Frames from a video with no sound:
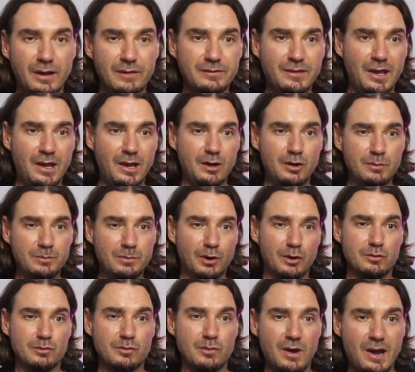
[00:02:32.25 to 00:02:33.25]
their elbow
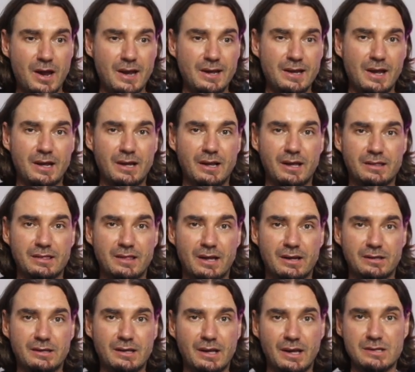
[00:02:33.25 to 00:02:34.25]
right out like
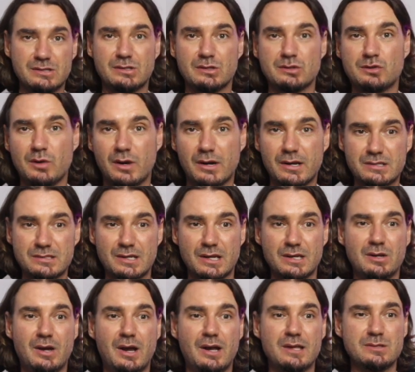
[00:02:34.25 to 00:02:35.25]
that, okay? So trying to stay
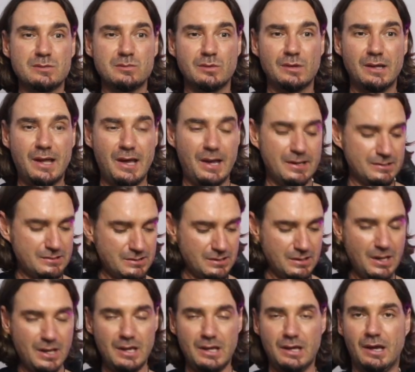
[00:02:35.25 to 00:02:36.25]
nice and relaxed,
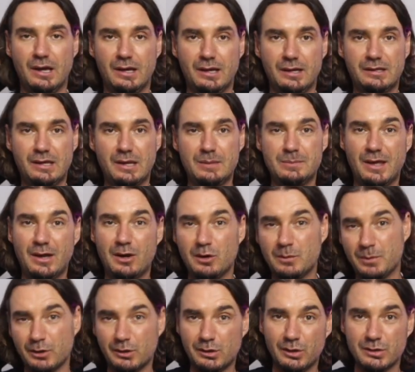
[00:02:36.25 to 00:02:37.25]
keep that
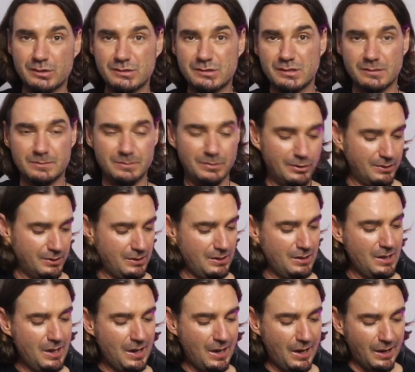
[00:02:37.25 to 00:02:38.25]
elbow close to the
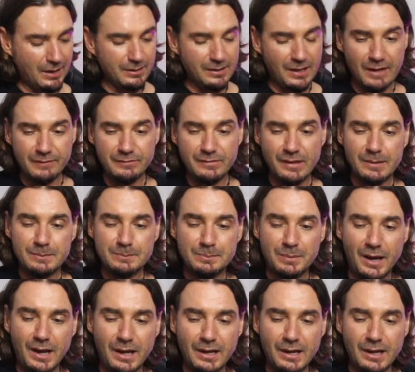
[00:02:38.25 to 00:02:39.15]
body, and have that bar,